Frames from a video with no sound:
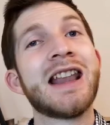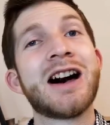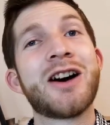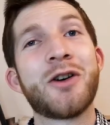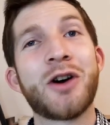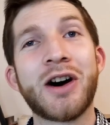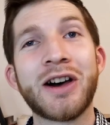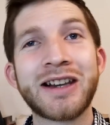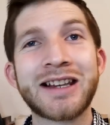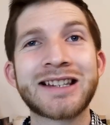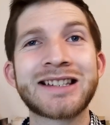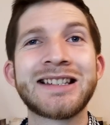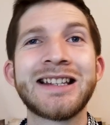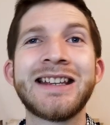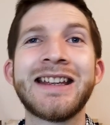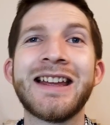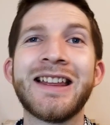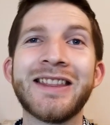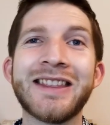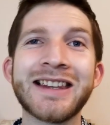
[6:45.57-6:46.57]
Now,
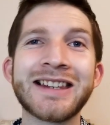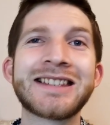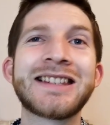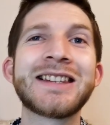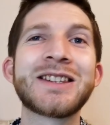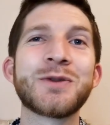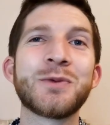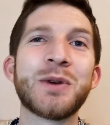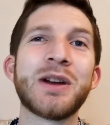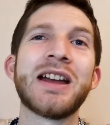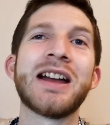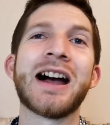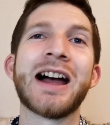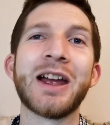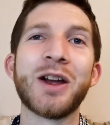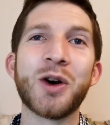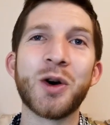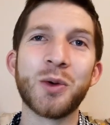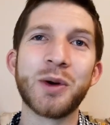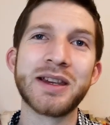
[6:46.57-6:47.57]
honestly, this is where
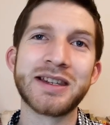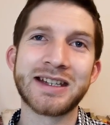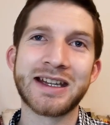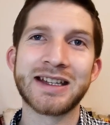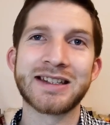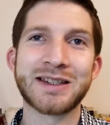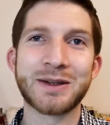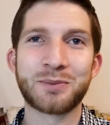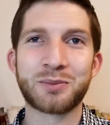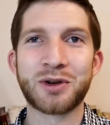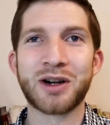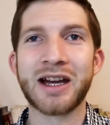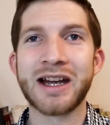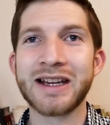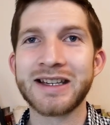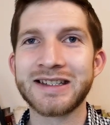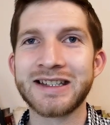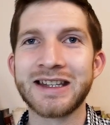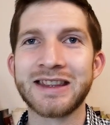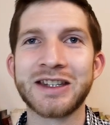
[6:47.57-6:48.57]
I always get
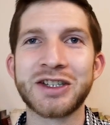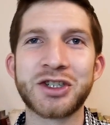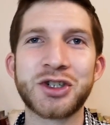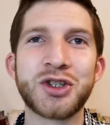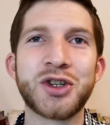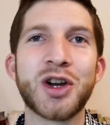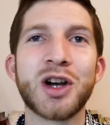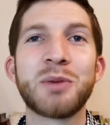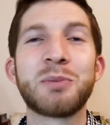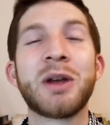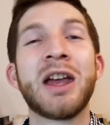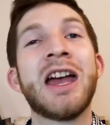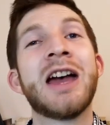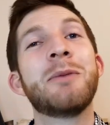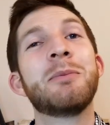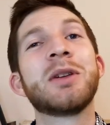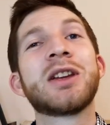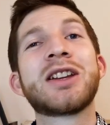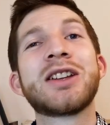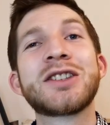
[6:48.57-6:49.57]
surprised in this job
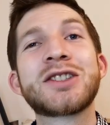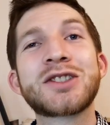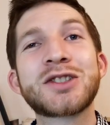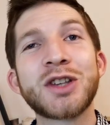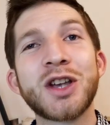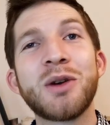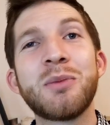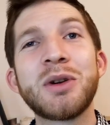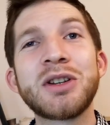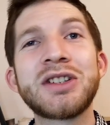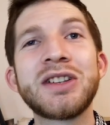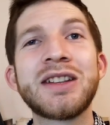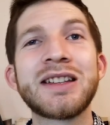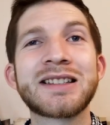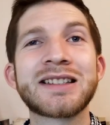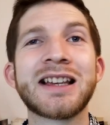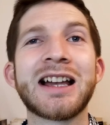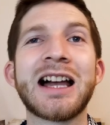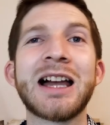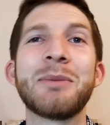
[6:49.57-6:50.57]
because so much of
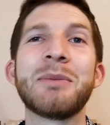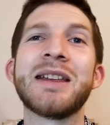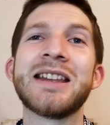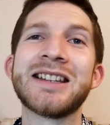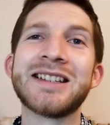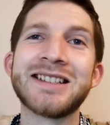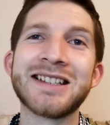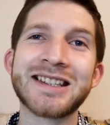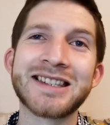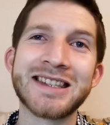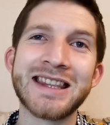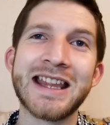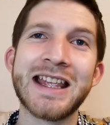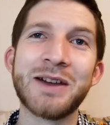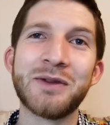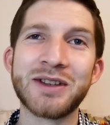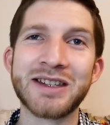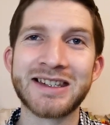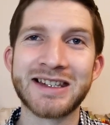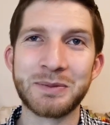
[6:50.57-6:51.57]
the time it is just
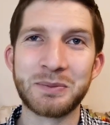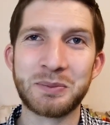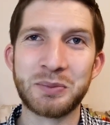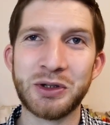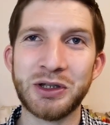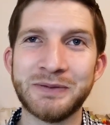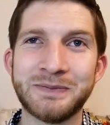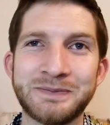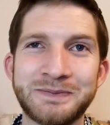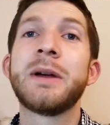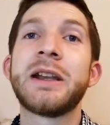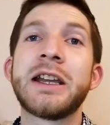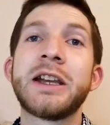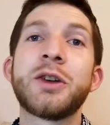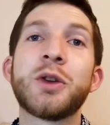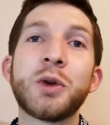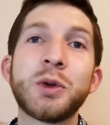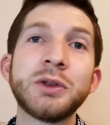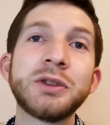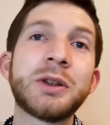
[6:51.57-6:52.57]
never simple. But
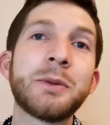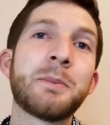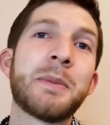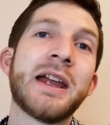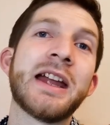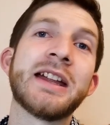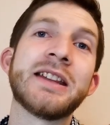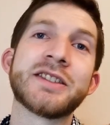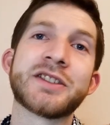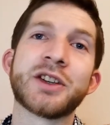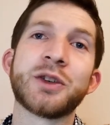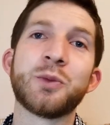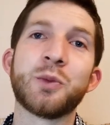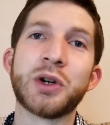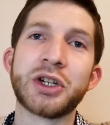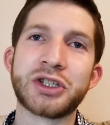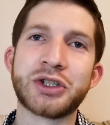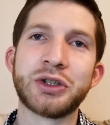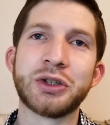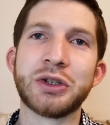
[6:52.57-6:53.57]
it all depends on
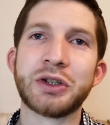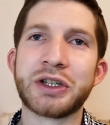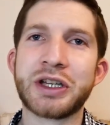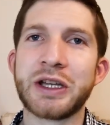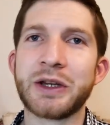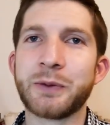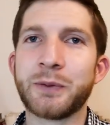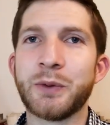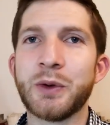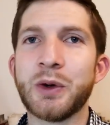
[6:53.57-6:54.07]
what you're looking